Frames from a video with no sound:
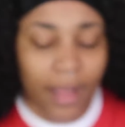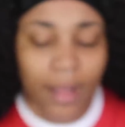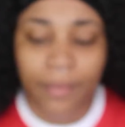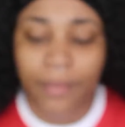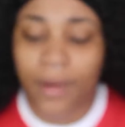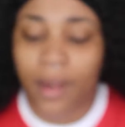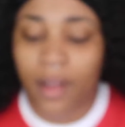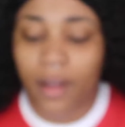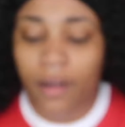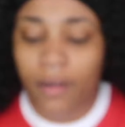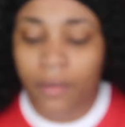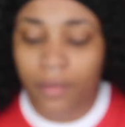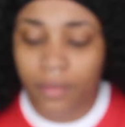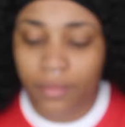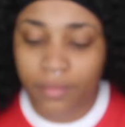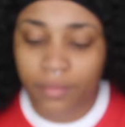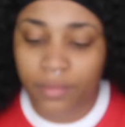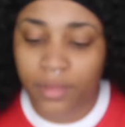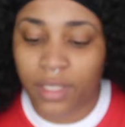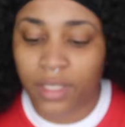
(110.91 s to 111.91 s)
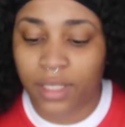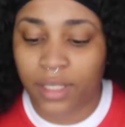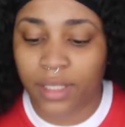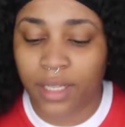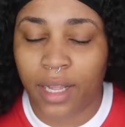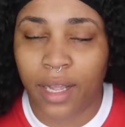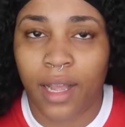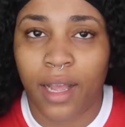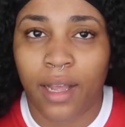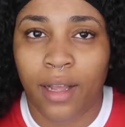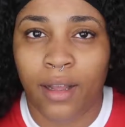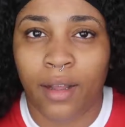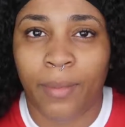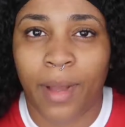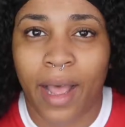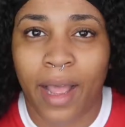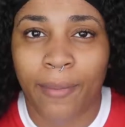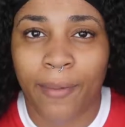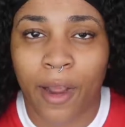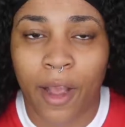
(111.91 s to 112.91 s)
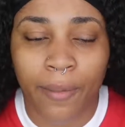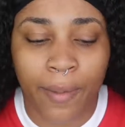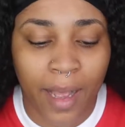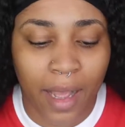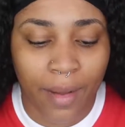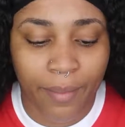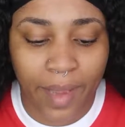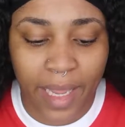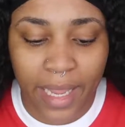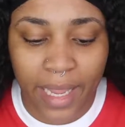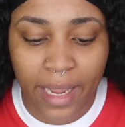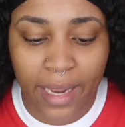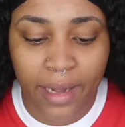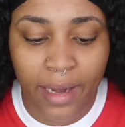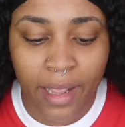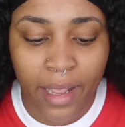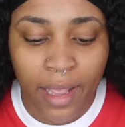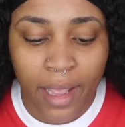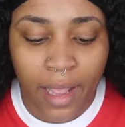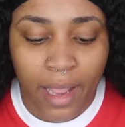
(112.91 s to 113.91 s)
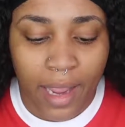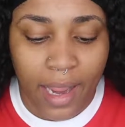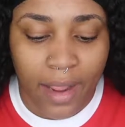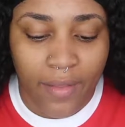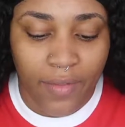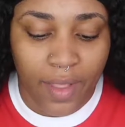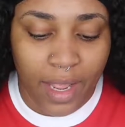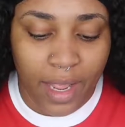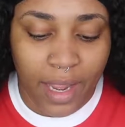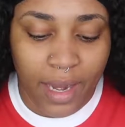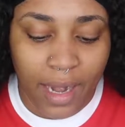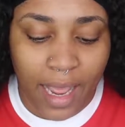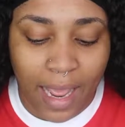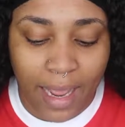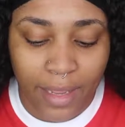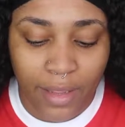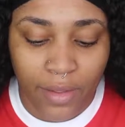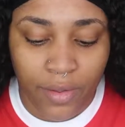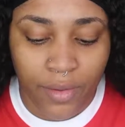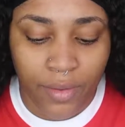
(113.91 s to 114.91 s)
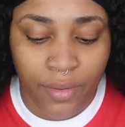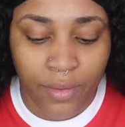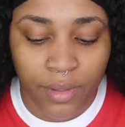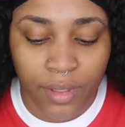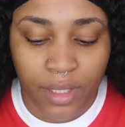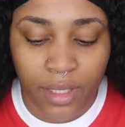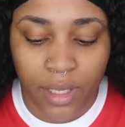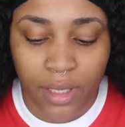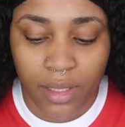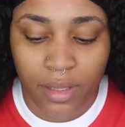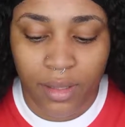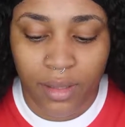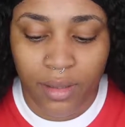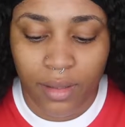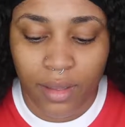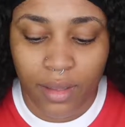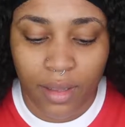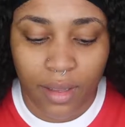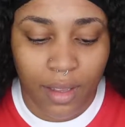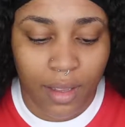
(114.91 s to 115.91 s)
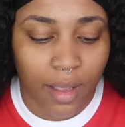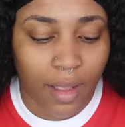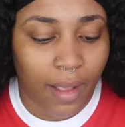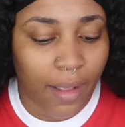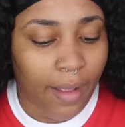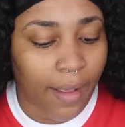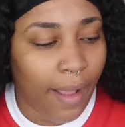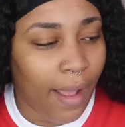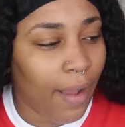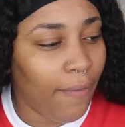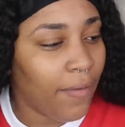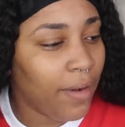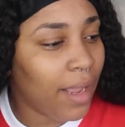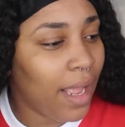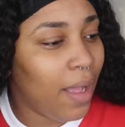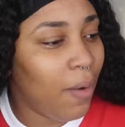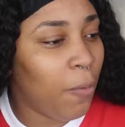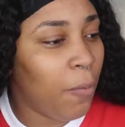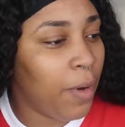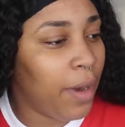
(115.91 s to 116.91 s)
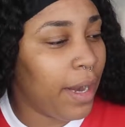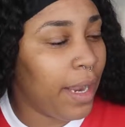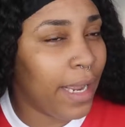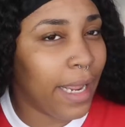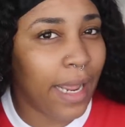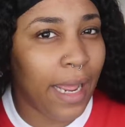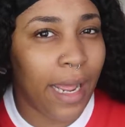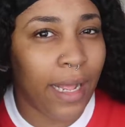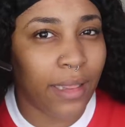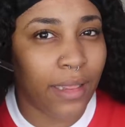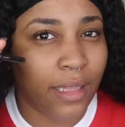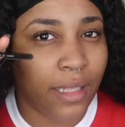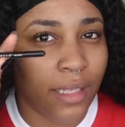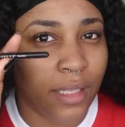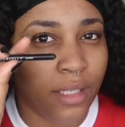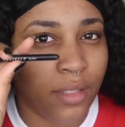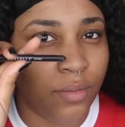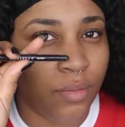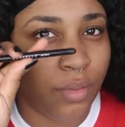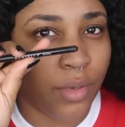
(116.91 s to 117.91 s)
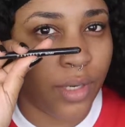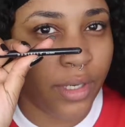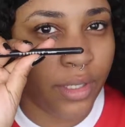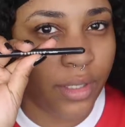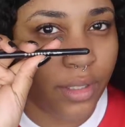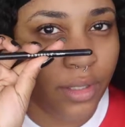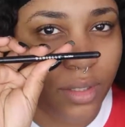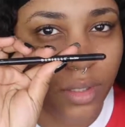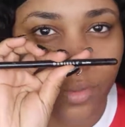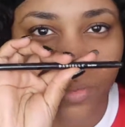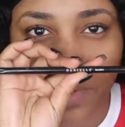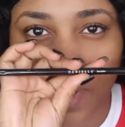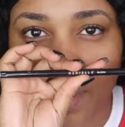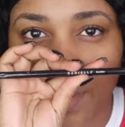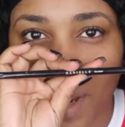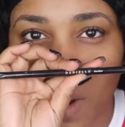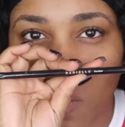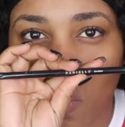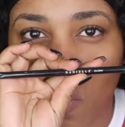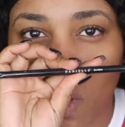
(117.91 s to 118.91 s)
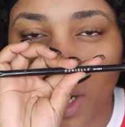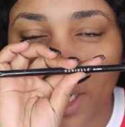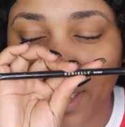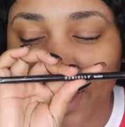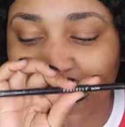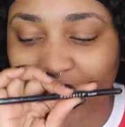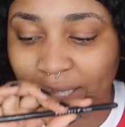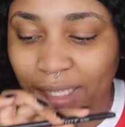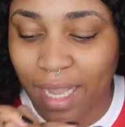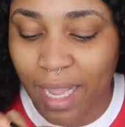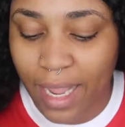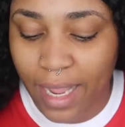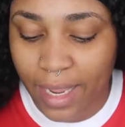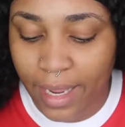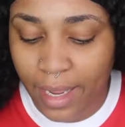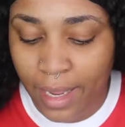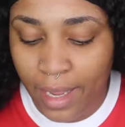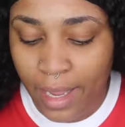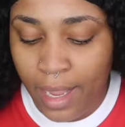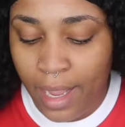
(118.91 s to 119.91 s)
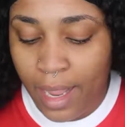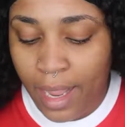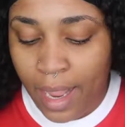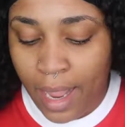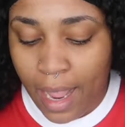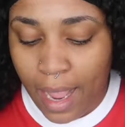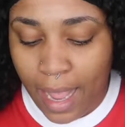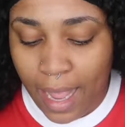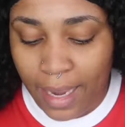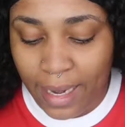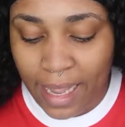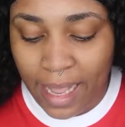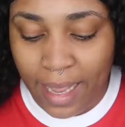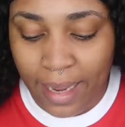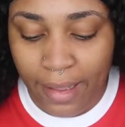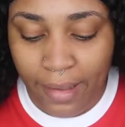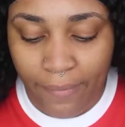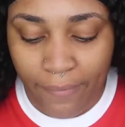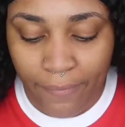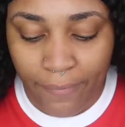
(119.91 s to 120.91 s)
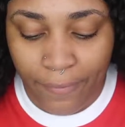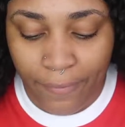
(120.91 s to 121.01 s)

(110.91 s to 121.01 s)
eyebrow. This is a eyebrow pomade, and then I forgot where I got these brushes from. I want to say I got it